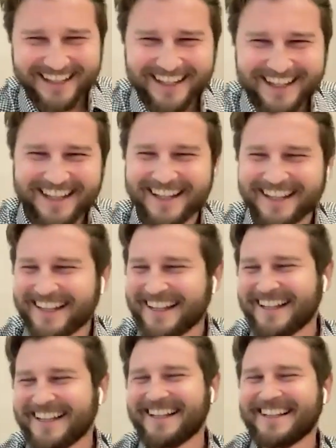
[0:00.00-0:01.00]
um, you
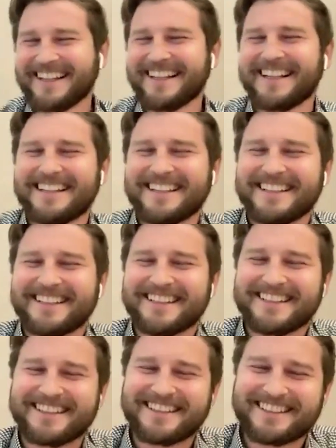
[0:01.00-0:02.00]
know, uh, Harrison I'll...
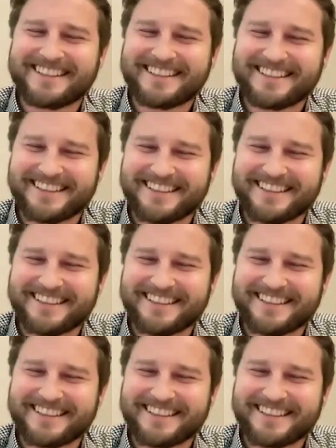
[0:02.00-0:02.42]
stands up